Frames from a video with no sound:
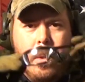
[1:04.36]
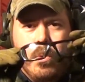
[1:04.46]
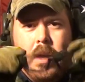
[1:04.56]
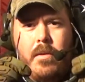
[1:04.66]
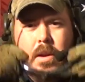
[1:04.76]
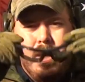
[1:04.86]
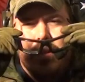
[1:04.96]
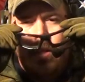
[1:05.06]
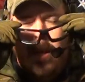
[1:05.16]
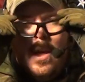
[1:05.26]
whatever it
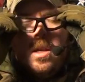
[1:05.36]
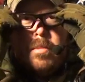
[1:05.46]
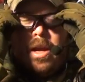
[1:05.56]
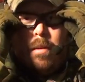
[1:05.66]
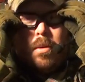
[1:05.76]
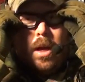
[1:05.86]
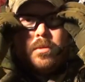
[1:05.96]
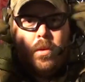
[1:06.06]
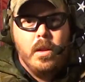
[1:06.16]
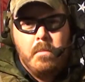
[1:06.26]
is. You may have problems
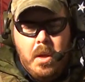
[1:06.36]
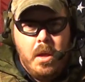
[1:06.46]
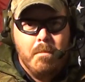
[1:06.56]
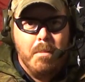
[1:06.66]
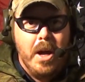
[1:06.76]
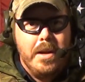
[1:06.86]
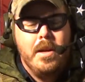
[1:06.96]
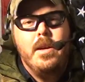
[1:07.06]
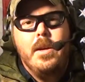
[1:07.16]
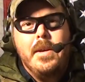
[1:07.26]
with them, but
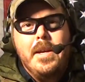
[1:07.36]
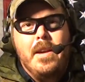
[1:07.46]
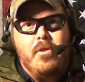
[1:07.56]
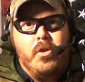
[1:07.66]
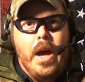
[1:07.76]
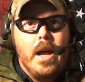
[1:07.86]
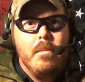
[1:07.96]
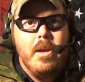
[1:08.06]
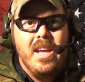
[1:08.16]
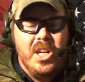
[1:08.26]
if you've got
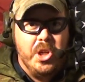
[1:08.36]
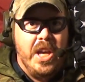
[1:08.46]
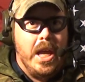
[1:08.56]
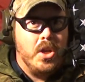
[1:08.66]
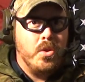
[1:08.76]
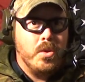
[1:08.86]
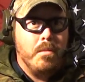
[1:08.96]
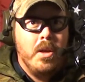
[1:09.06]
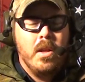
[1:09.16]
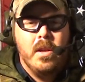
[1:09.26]
them and you can use them,
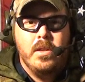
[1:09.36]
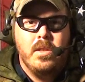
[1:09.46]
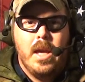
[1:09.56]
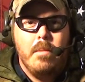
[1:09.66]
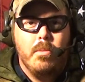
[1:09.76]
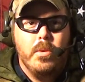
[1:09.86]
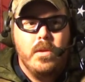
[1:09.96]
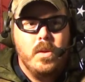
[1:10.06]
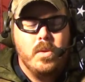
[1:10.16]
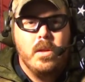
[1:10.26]
that's capable of
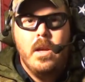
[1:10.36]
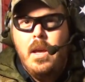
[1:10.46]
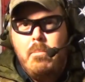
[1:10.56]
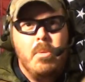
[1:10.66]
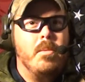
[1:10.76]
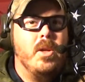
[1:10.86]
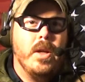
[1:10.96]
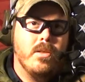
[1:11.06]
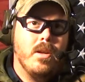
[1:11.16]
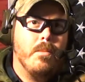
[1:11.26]
using, maybe you
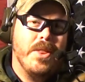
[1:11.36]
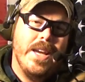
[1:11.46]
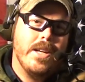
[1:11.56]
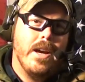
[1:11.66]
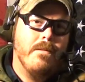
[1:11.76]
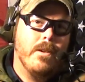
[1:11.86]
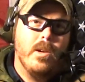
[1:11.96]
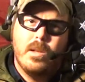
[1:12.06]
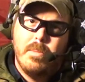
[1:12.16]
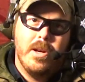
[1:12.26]
get some with
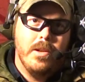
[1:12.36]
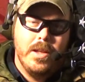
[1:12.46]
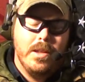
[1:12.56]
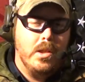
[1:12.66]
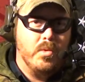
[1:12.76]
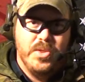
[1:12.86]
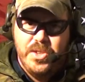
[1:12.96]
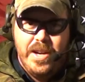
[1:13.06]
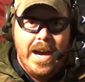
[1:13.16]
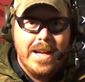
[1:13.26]
anti-fog. Apparently these ones are
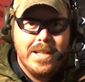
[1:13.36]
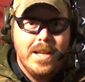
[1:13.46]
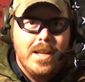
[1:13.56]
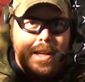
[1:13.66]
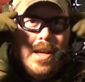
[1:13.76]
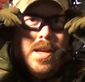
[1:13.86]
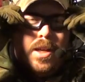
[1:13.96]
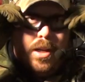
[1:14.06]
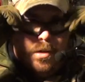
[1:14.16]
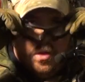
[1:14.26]
not.
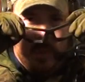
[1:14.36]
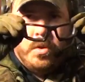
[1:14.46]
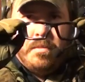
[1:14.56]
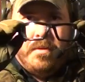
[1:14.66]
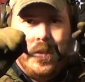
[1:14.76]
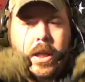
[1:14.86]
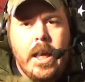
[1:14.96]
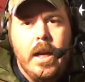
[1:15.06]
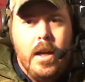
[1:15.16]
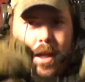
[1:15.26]
You know, use them if you
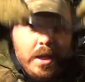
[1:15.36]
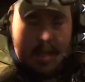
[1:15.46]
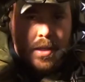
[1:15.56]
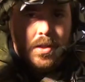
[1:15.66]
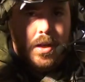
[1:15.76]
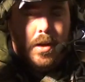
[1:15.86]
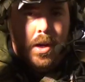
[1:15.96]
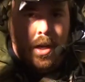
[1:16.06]
can. So,